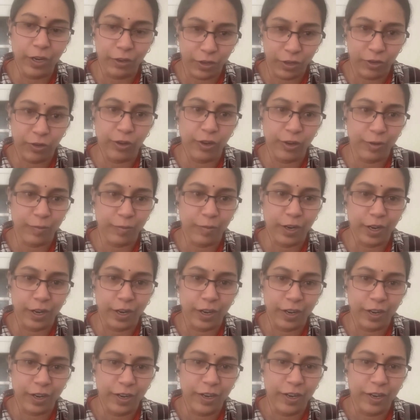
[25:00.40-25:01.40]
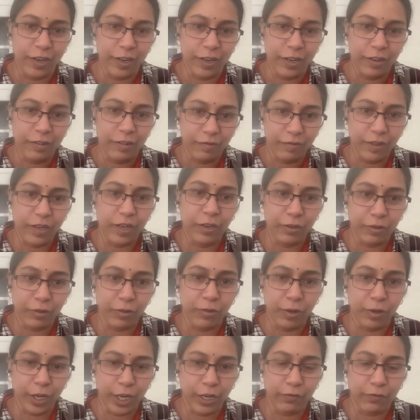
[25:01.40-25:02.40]
sure, but we need to
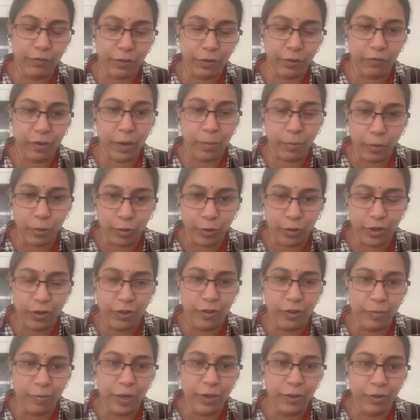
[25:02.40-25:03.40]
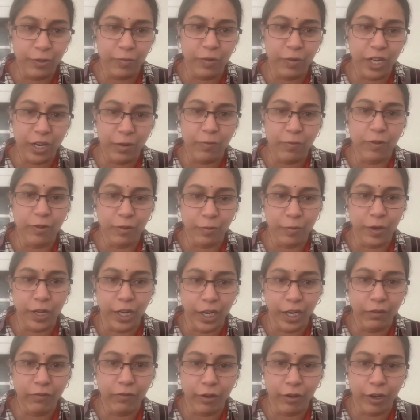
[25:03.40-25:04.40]
know enough about the domain to be able to
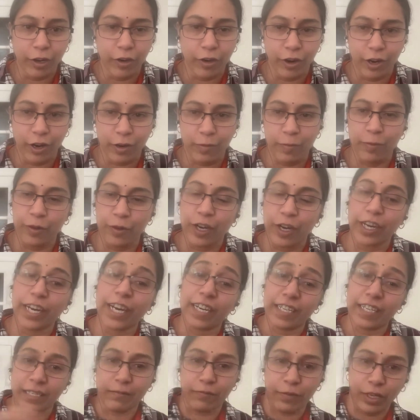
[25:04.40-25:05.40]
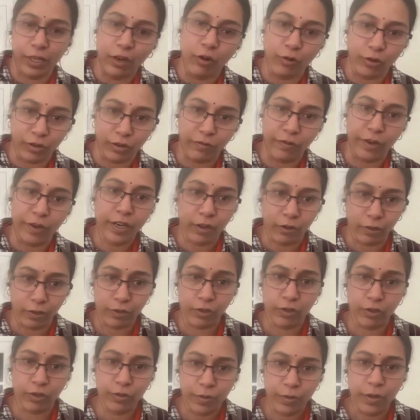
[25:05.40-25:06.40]
meaningfully contribute and get something out of it
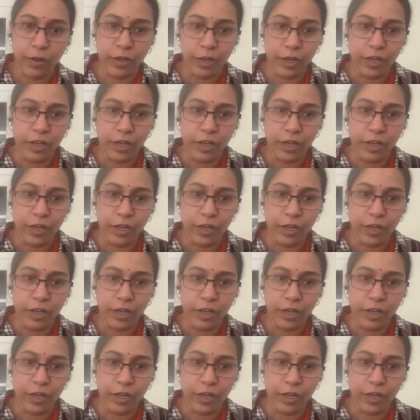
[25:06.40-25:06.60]
also.